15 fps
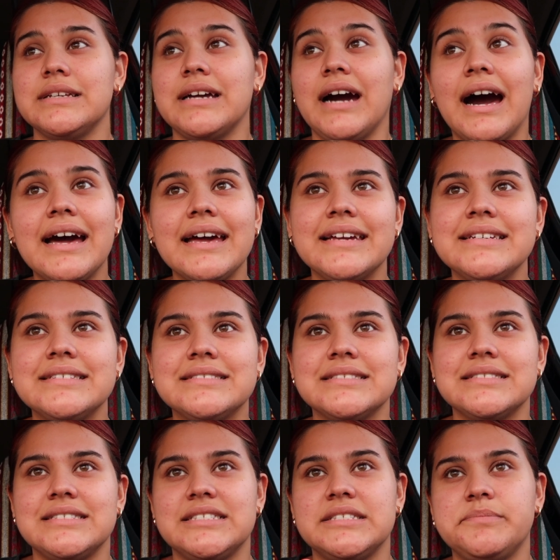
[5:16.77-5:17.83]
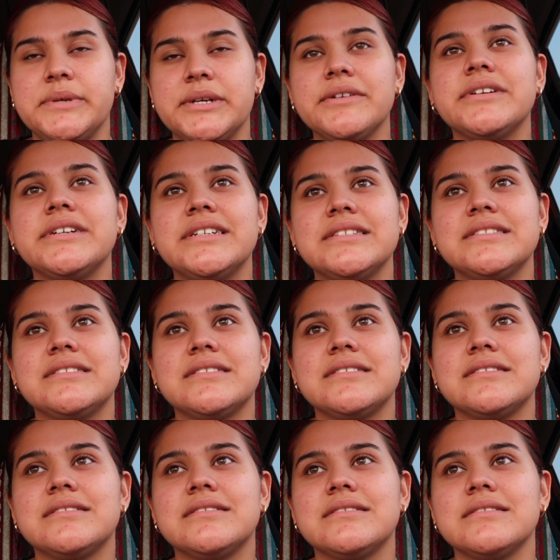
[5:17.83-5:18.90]
guides and
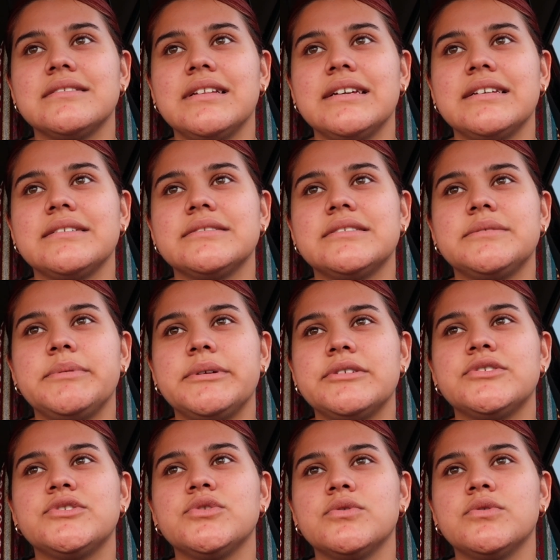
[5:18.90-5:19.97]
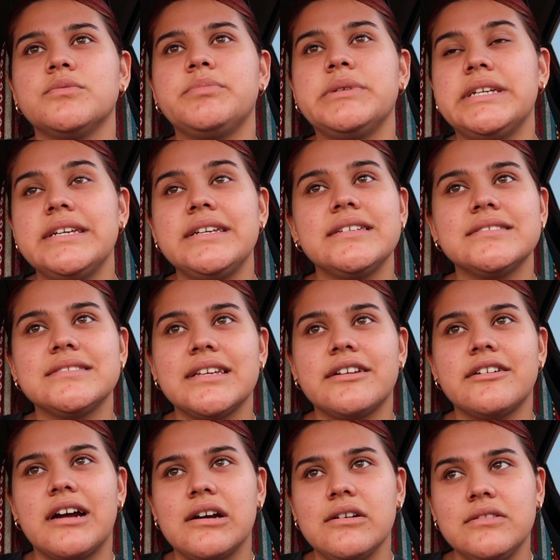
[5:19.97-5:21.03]
spirits, like spiritual beings
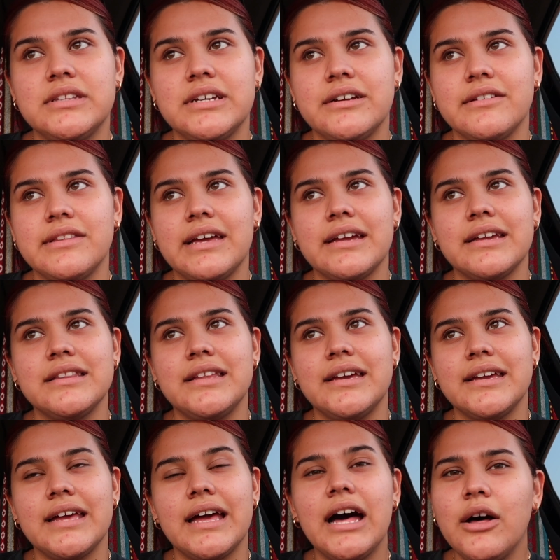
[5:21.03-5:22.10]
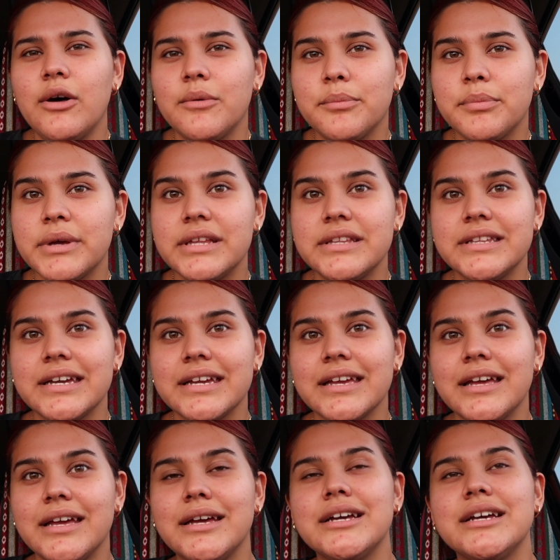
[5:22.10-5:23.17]
that are out there that can like help, and
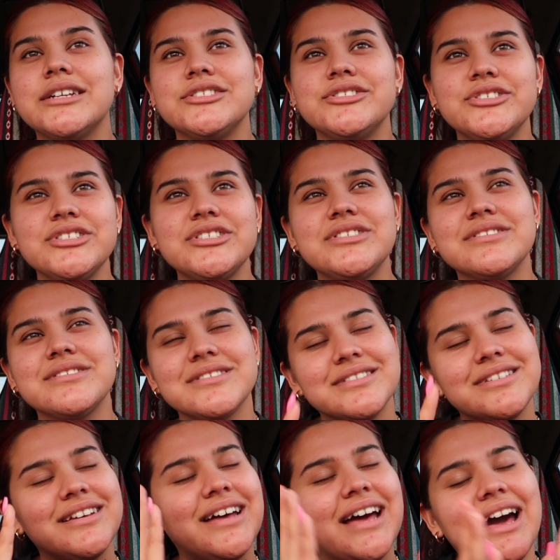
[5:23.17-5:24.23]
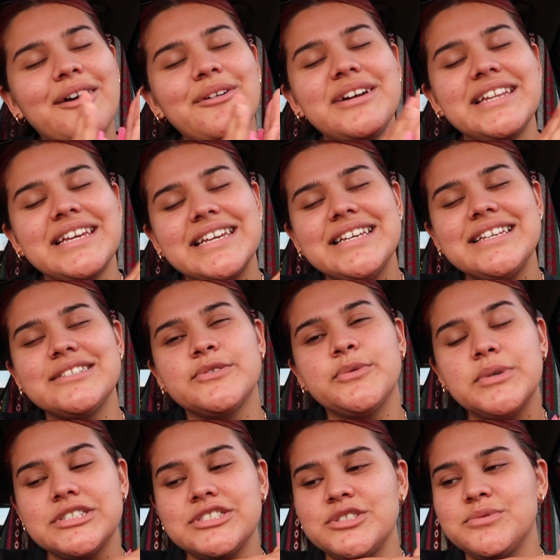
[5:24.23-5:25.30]
like just how it is
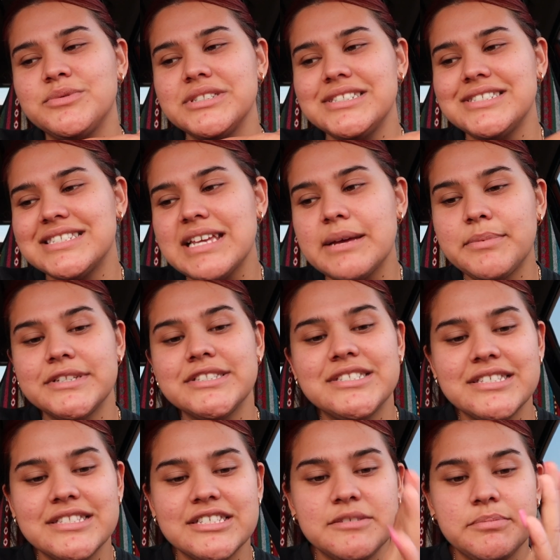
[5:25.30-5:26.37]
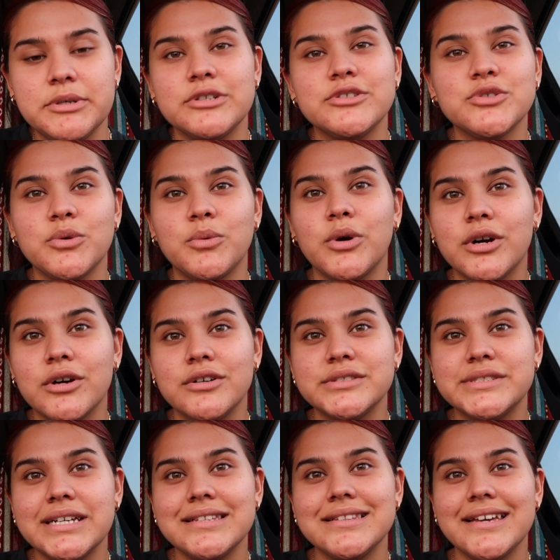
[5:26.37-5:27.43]
once you really step into the spiritual
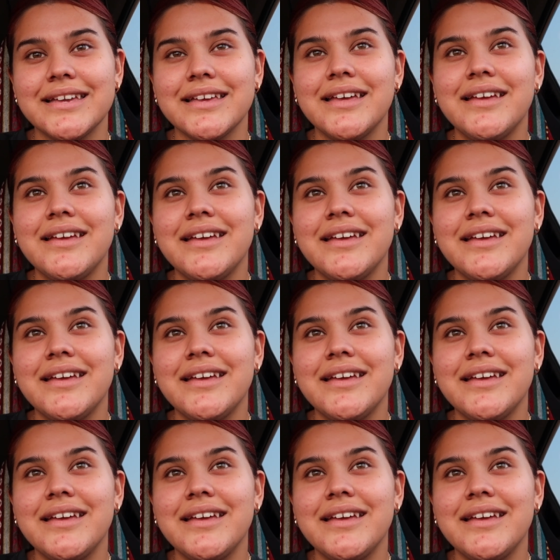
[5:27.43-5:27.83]
world, and like